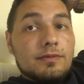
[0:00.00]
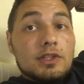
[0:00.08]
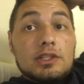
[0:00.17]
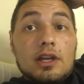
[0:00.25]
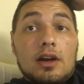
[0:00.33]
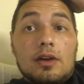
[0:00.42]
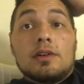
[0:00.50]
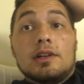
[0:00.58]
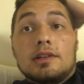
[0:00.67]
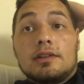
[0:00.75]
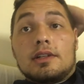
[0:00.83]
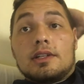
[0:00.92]
So
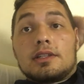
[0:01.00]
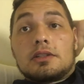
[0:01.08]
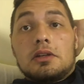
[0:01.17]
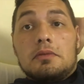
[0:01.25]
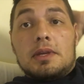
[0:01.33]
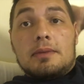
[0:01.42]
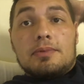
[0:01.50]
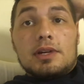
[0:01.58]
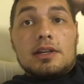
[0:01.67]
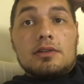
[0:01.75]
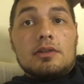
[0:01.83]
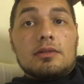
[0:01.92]
it's gonna be a
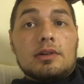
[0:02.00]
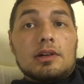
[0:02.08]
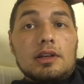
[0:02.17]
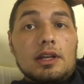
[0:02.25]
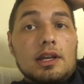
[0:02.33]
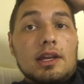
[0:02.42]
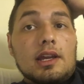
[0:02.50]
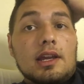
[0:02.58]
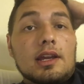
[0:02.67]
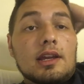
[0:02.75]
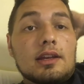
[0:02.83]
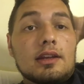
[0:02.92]
pretty cool one,
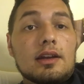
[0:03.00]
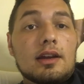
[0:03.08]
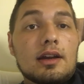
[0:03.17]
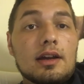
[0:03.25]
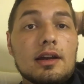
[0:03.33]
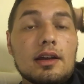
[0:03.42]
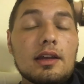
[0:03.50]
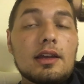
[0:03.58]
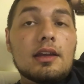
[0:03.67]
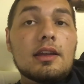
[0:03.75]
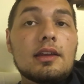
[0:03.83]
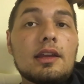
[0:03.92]
and
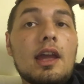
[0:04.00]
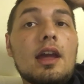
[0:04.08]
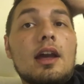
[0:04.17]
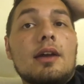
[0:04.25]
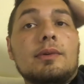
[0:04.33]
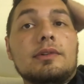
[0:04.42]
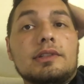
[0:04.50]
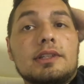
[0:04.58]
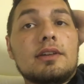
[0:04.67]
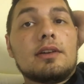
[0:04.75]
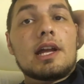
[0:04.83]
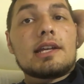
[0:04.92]
yeah, I will
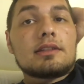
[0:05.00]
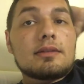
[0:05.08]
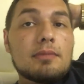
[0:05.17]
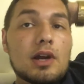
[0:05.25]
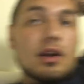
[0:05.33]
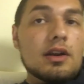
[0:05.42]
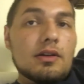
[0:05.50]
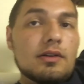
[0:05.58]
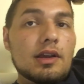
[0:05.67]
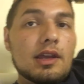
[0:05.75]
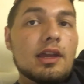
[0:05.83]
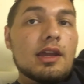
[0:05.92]
see you guys tomorrow,
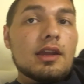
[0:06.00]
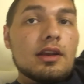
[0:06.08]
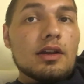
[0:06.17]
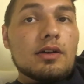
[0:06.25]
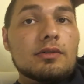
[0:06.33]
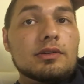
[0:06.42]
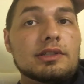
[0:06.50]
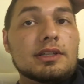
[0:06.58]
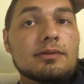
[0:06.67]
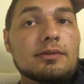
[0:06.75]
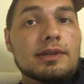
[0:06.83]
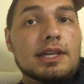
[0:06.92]
and we'll
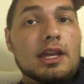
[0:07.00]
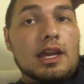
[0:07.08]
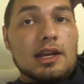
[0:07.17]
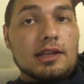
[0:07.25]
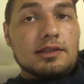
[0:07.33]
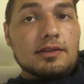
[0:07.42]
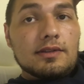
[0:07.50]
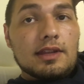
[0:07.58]
see what we can get into